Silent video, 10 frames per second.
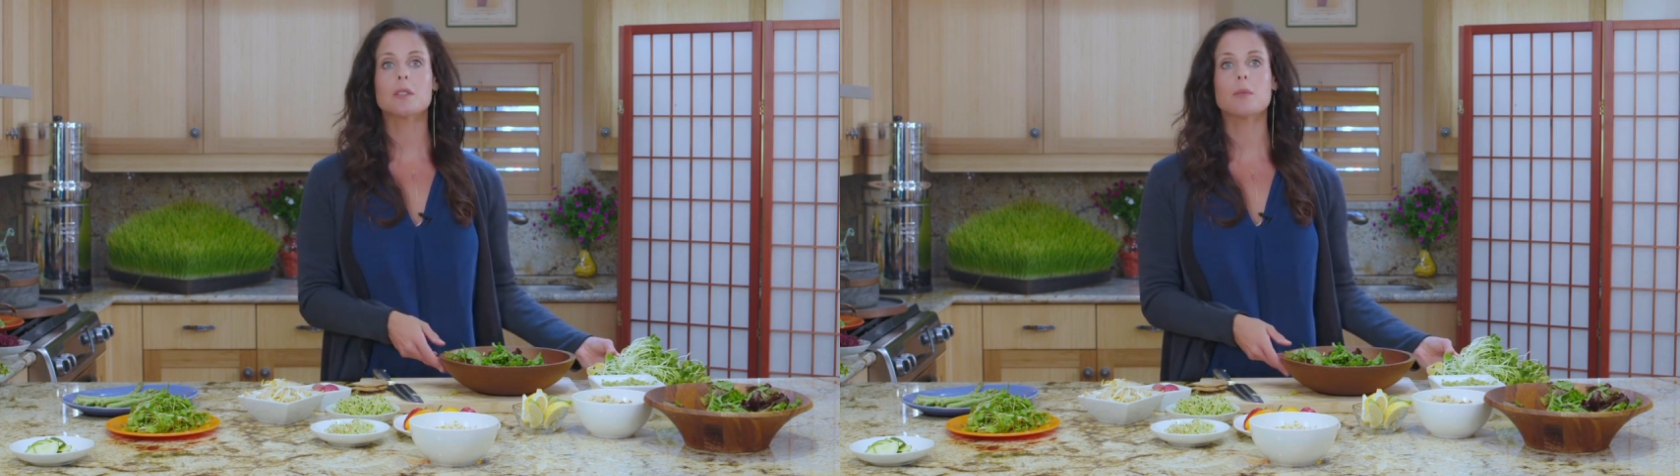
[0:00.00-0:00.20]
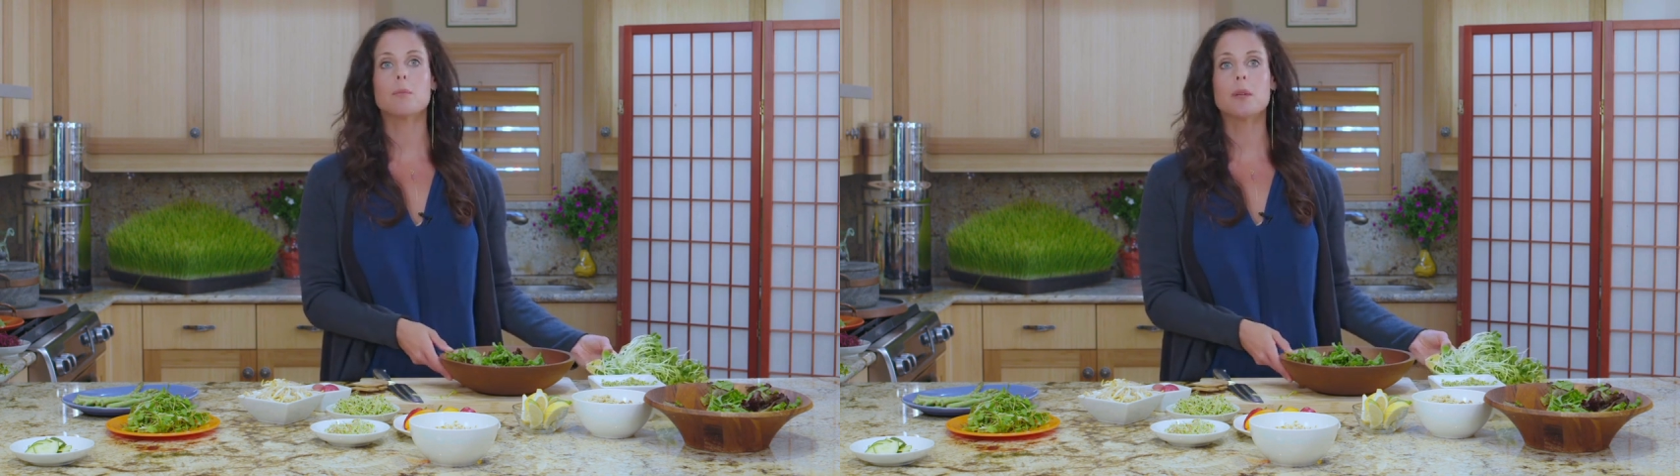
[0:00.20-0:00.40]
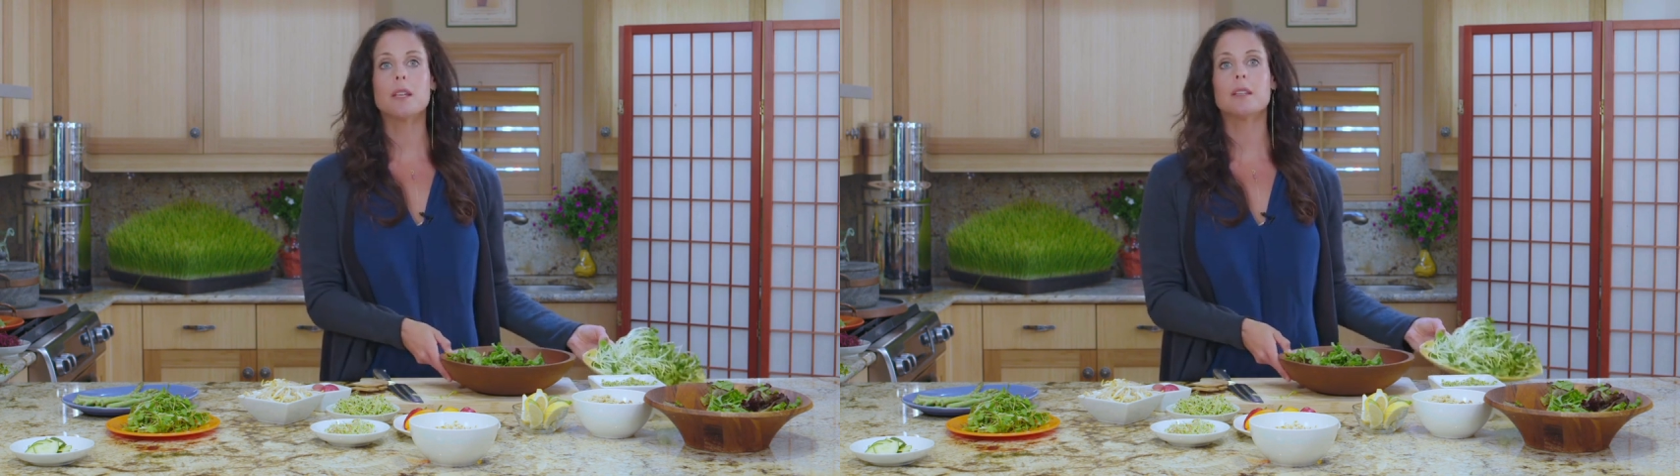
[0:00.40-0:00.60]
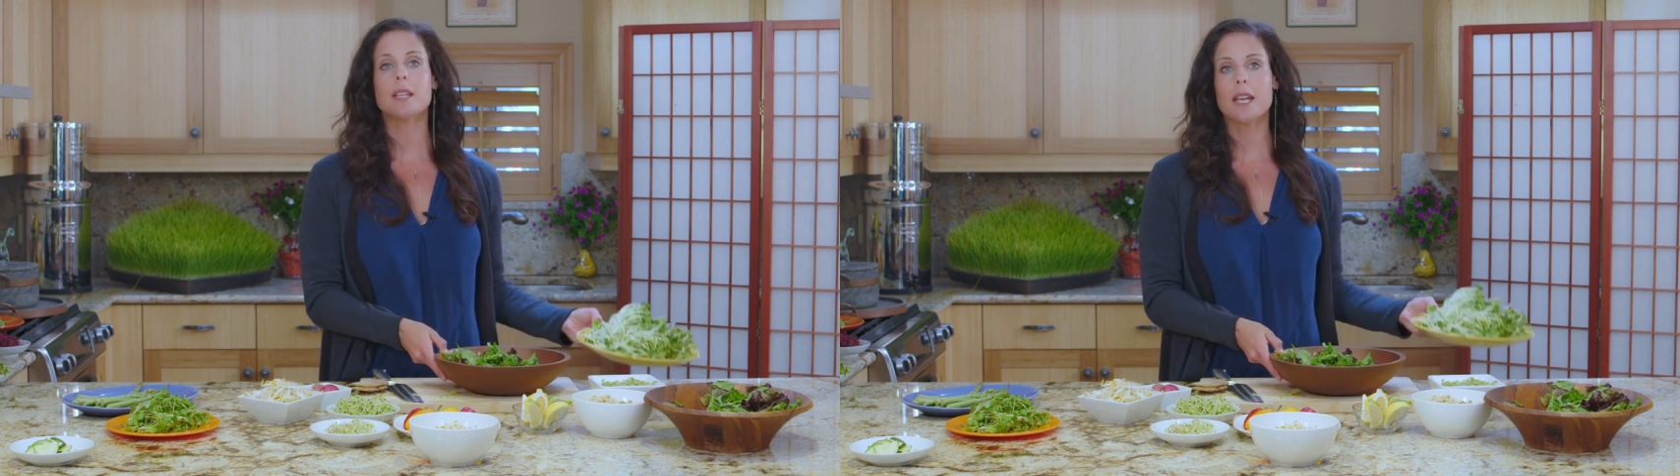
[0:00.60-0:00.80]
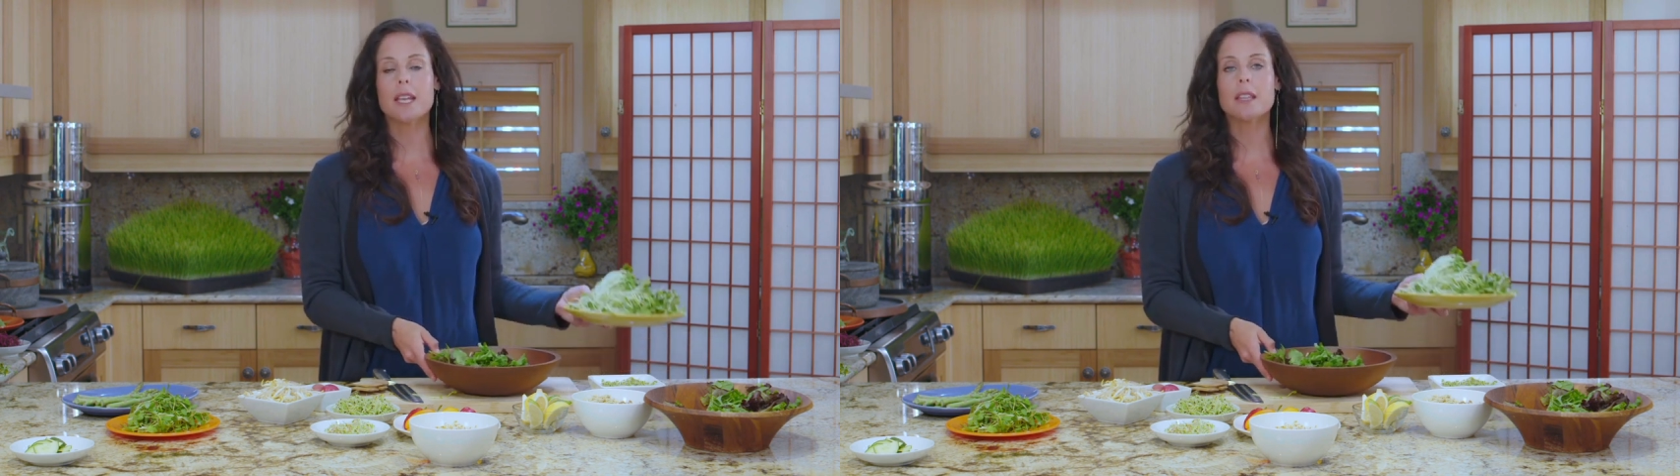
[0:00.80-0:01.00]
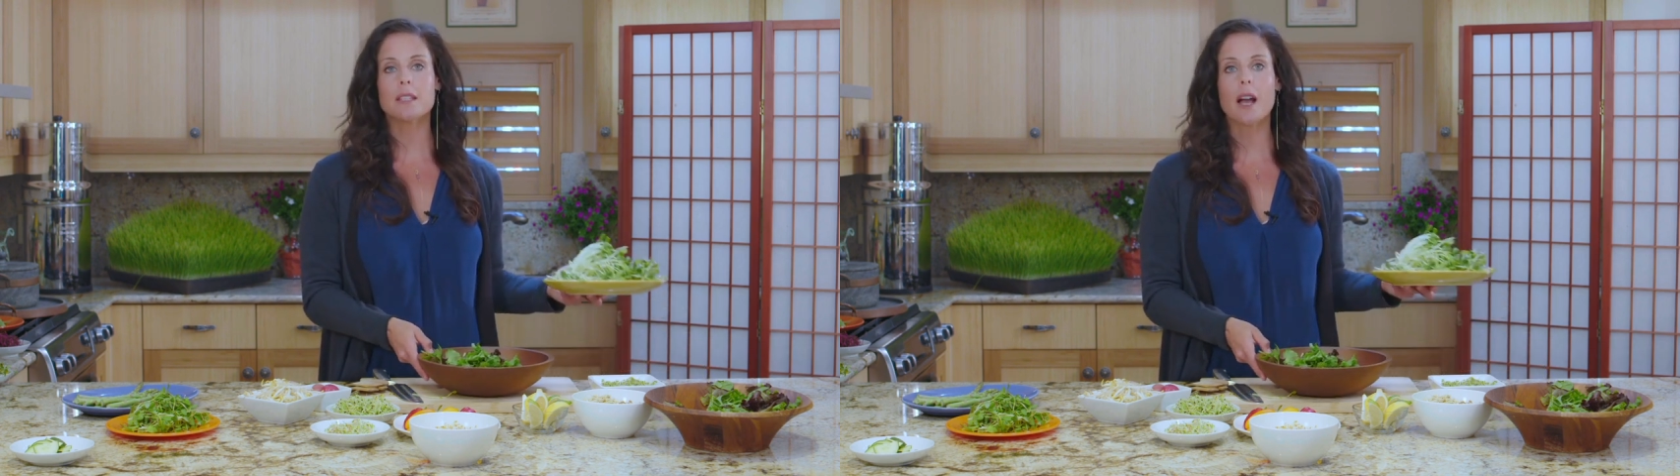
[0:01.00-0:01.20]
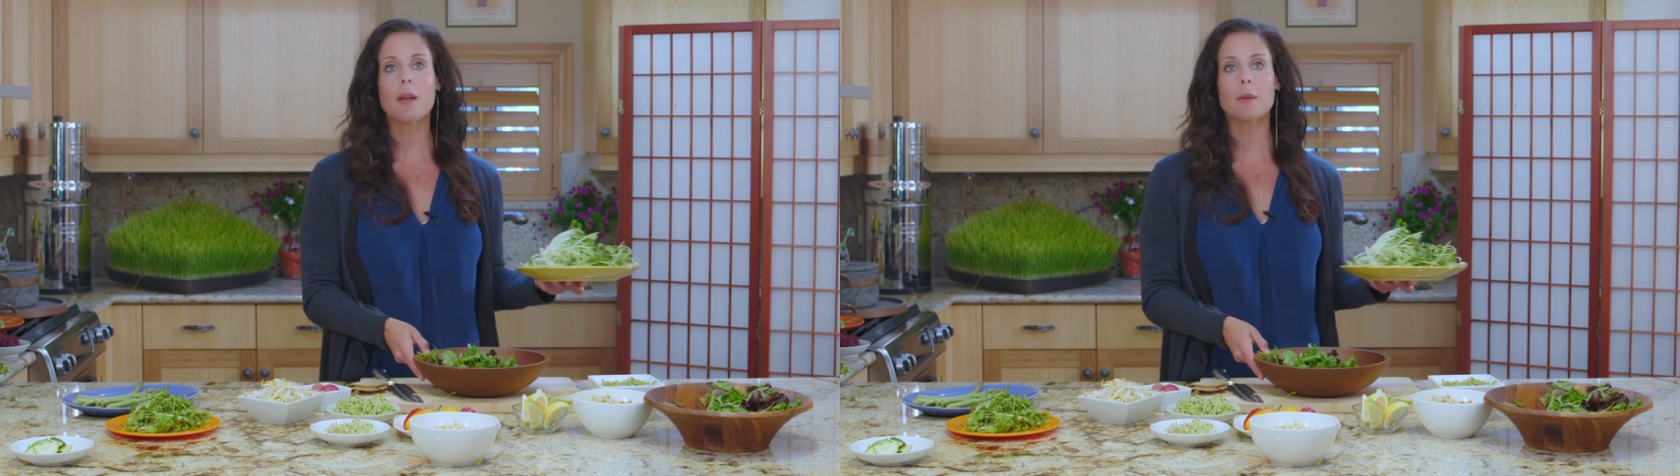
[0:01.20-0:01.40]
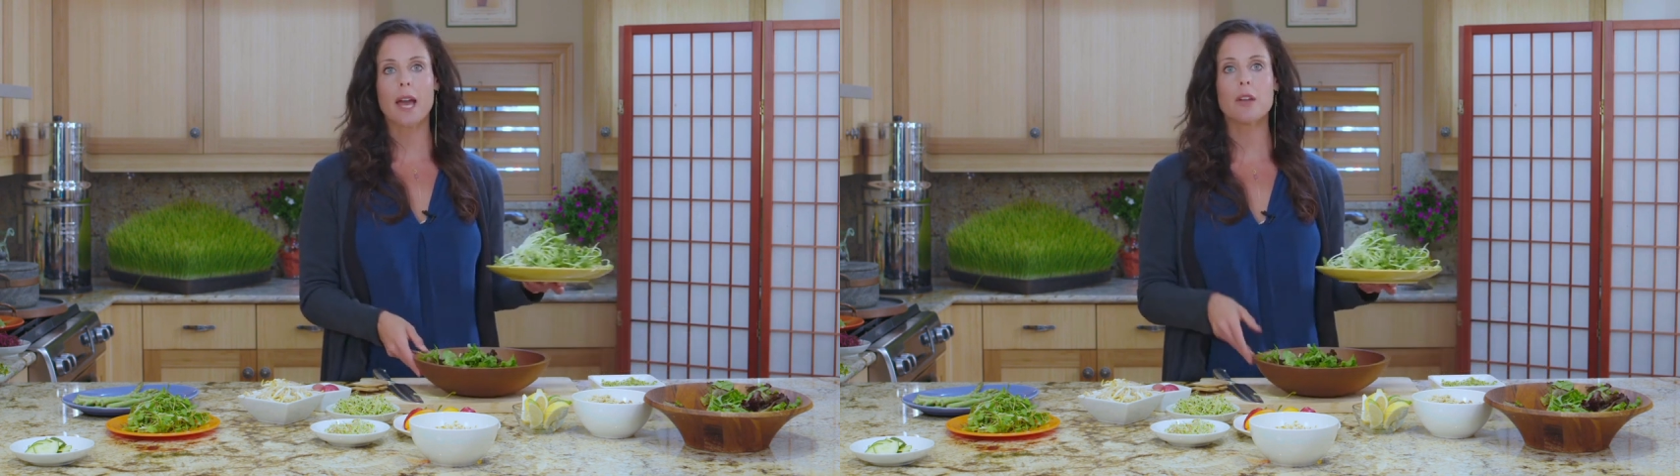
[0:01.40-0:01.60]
to be taking the time and